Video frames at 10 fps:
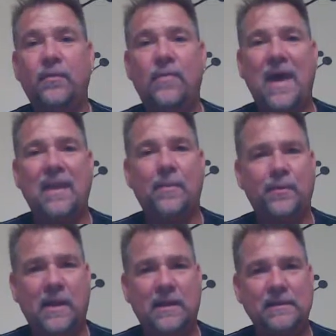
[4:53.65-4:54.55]
That
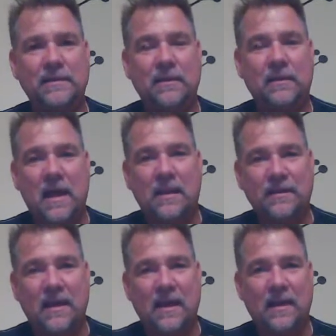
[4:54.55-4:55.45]
applies a lot of
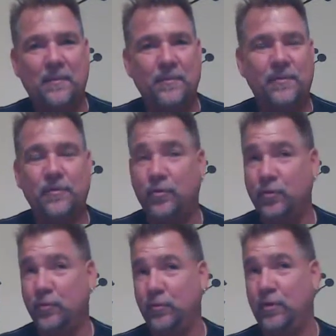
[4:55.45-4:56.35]
times
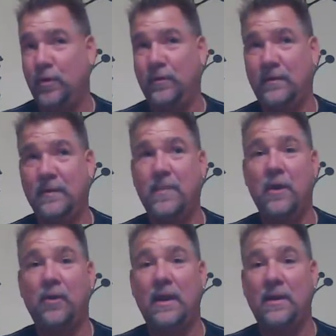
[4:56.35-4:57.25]
to get
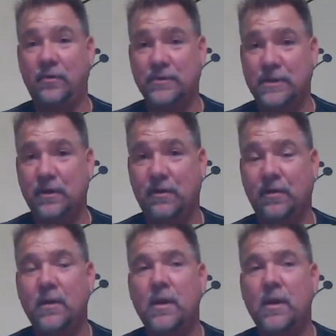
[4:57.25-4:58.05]
better at your skill,